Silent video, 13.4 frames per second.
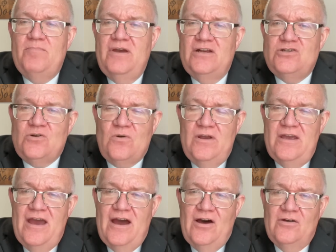big
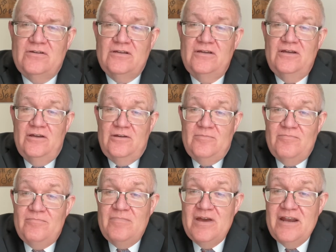tree out.
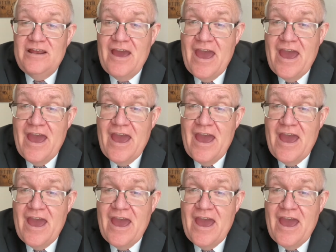Many